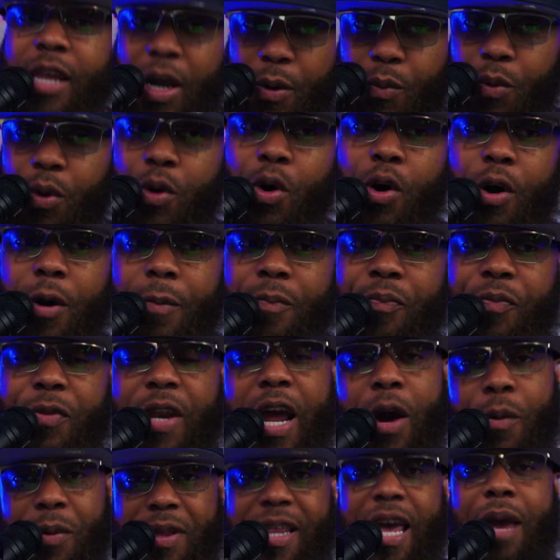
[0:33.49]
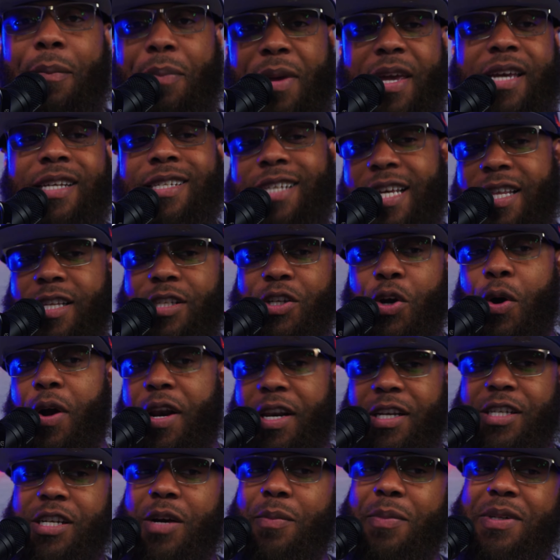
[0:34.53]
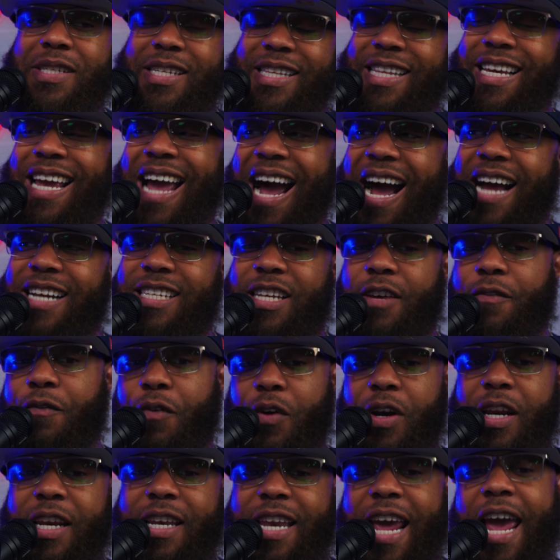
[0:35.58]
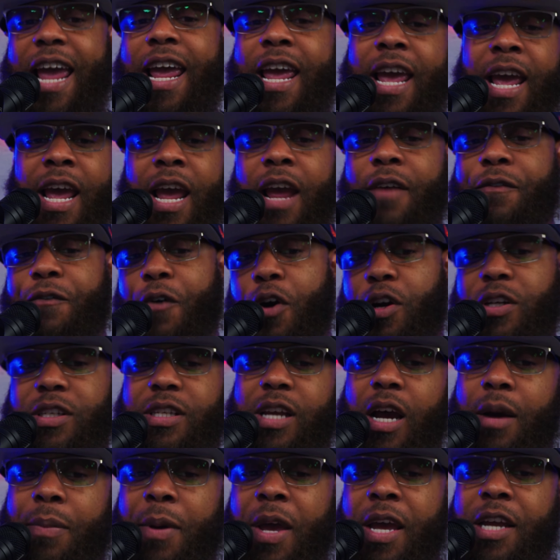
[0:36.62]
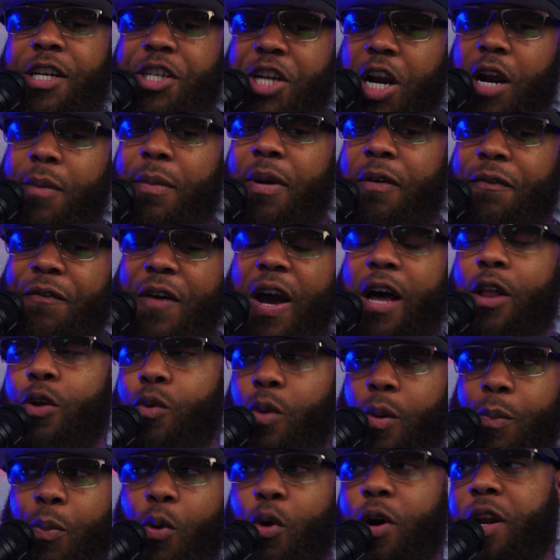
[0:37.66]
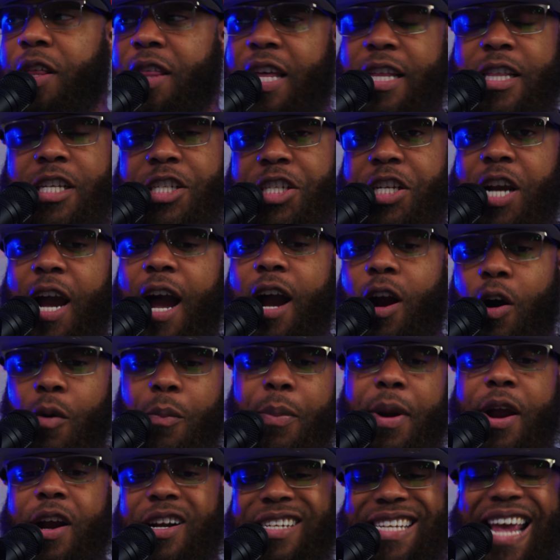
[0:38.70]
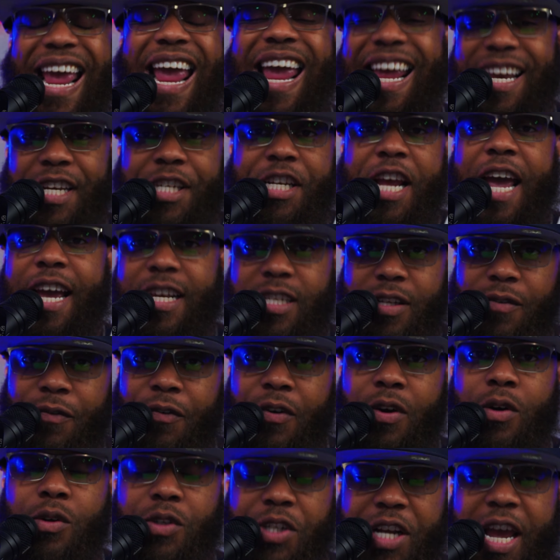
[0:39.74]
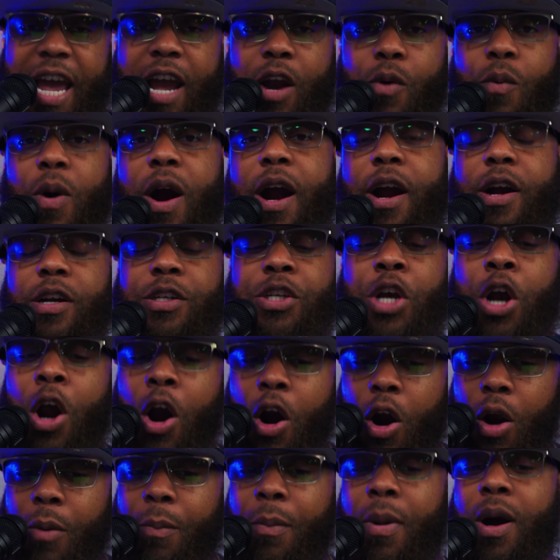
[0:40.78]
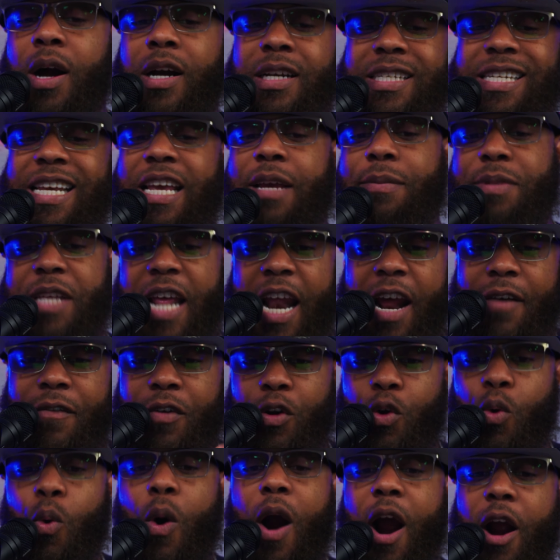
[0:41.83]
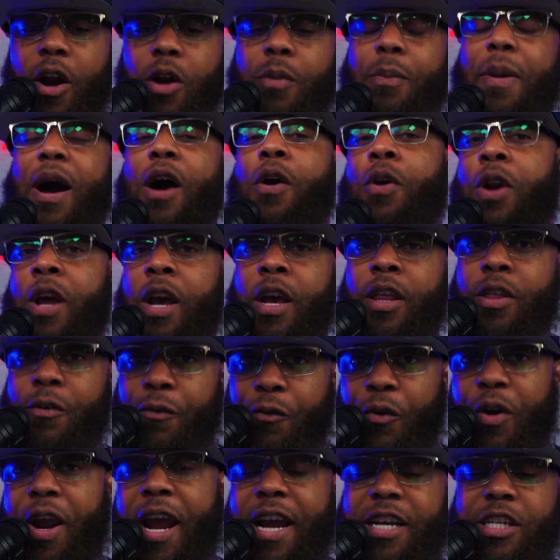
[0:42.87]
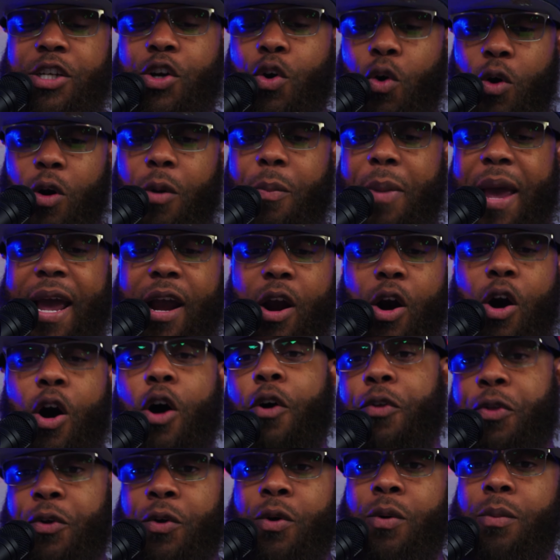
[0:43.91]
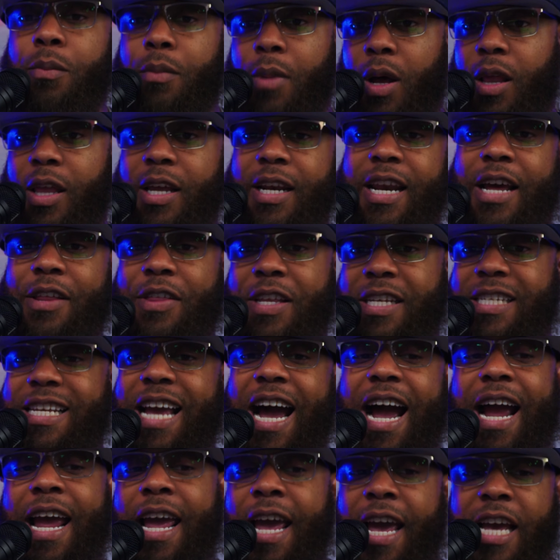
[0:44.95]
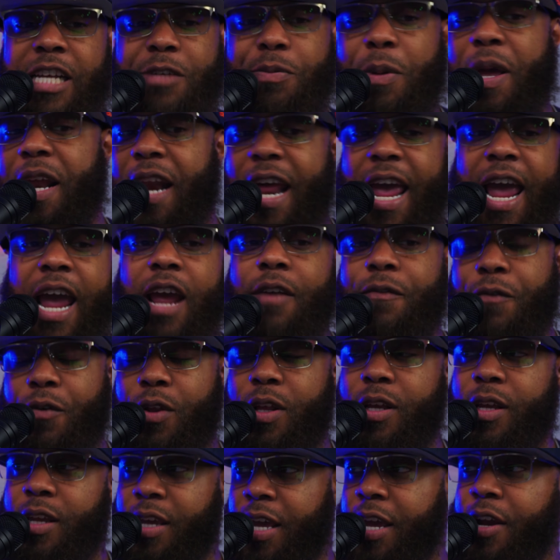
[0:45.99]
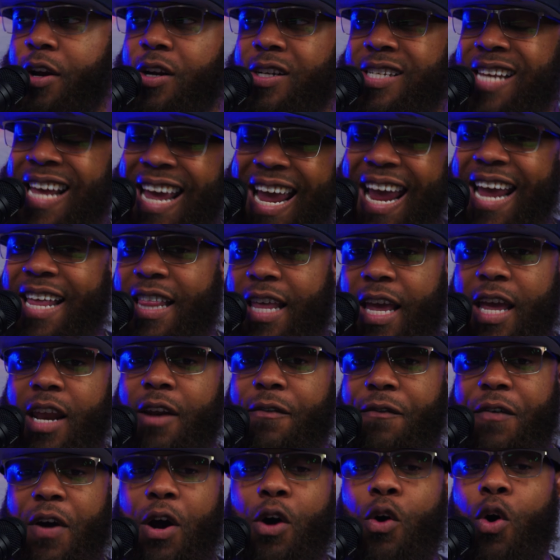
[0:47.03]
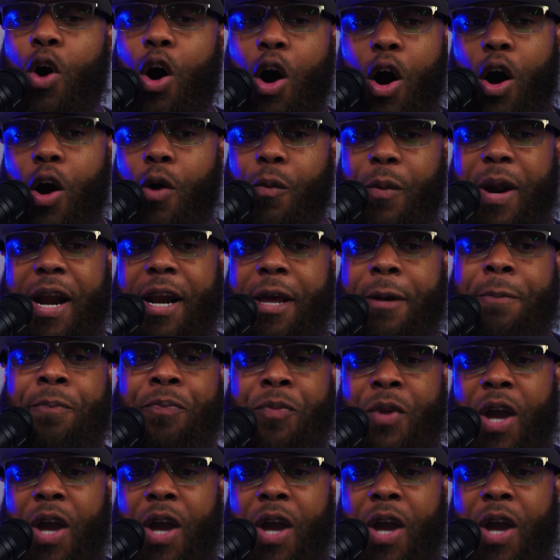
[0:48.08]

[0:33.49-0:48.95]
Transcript: that we're on. Now, with that being said, let's go ahead and jump into the content for today. And first up, Jeremy Fowler reported that the Chicago Bears and Jacksonville Jaguars are among teams that have inquired about the free agent quarterback Arthur Muller. Now, this guy has played a handful of years in the NFL already,